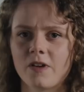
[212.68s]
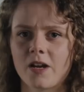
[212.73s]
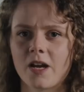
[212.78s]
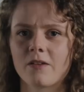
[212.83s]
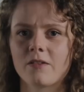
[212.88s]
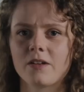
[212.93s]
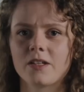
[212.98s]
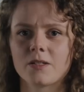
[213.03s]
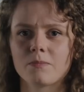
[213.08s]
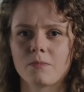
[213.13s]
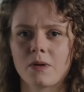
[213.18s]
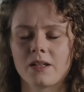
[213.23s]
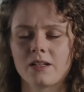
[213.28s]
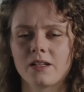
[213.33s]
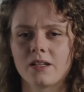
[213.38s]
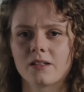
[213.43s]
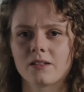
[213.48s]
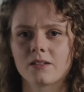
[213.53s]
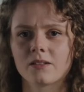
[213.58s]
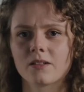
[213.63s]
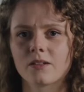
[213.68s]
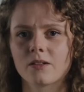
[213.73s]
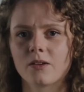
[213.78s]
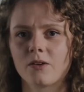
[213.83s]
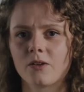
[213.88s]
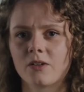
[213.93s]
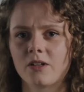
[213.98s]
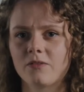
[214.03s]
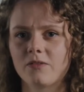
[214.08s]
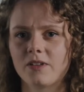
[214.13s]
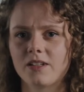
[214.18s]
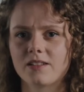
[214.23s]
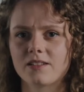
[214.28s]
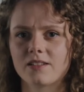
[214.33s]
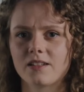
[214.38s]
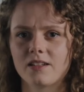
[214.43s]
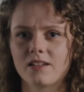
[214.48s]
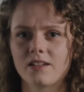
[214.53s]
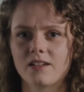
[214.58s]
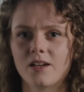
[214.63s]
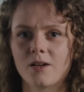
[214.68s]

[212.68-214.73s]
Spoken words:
vary depending on if it's an